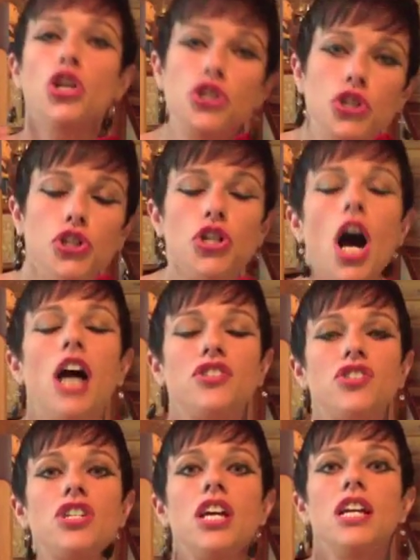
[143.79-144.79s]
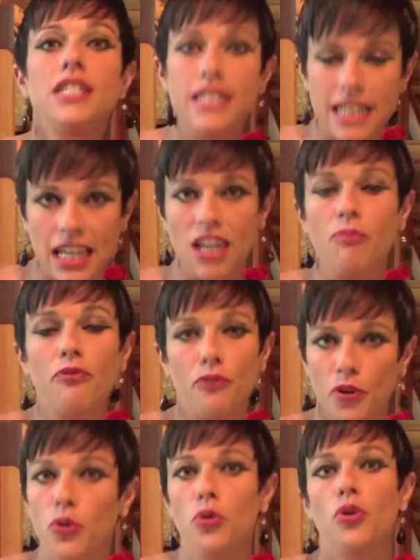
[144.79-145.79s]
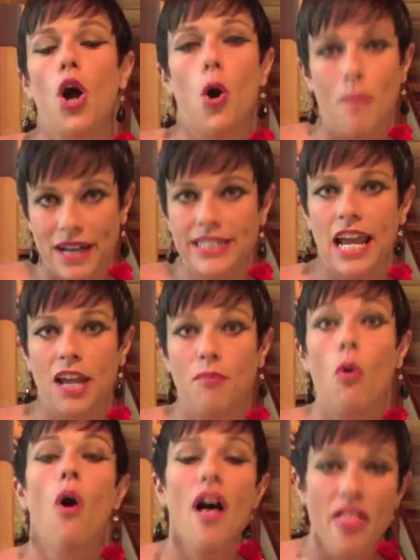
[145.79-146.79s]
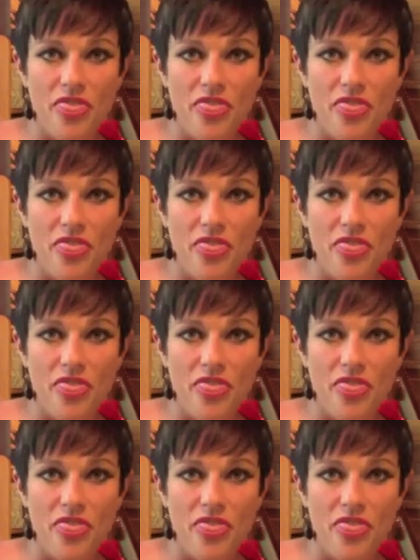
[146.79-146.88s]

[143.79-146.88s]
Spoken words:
just to keep food on my table.